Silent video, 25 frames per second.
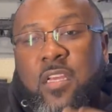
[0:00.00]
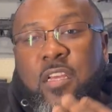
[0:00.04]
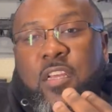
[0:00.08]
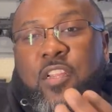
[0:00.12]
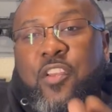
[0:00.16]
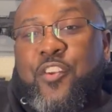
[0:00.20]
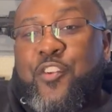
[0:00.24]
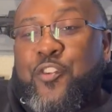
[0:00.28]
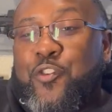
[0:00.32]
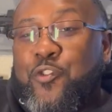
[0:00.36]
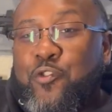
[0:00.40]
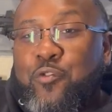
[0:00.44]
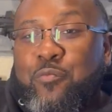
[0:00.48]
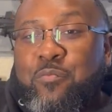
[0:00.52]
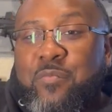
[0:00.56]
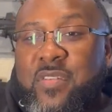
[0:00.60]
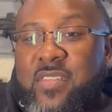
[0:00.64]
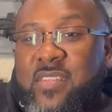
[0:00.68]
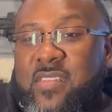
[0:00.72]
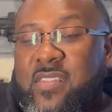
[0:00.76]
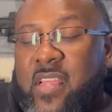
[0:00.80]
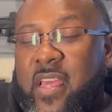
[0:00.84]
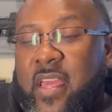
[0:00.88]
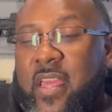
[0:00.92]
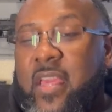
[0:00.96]
New
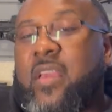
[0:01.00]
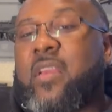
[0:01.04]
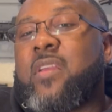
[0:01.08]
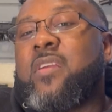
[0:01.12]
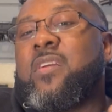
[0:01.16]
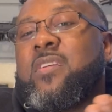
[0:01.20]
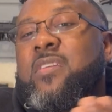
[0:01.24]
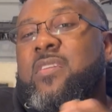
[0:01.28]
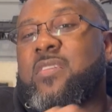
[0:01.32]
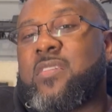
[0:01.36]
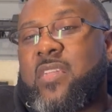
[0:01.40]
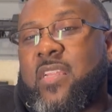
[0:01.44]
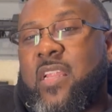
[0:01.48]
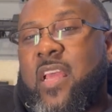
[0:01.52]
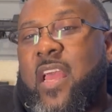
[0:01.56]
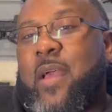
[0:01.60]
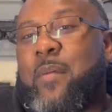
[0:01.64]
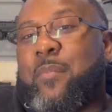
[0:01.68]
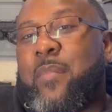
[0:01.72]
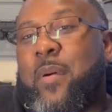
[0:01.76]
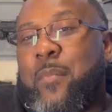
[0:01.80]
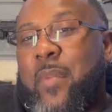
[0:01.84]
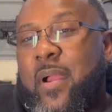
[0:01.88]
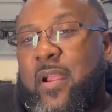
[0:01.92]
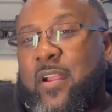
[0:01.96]
mistake. Should have had
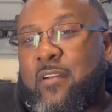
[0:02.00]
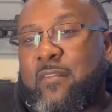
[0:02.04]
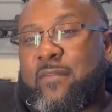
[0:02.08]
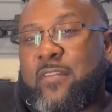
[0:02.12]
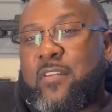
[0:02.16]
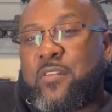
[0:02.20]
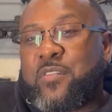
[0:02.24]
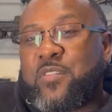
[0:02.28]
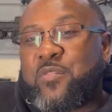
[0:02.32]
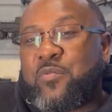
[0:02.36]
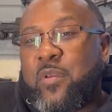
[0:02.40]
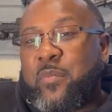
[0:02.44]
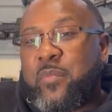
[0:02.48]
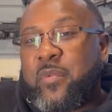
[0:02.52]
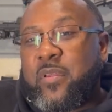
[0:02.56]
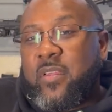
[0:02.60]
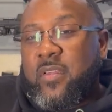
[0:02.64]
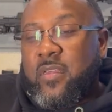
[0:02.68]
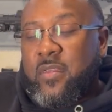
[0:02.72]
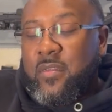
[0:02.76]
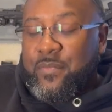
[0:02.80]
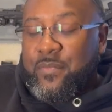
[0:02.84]
my microphones with me.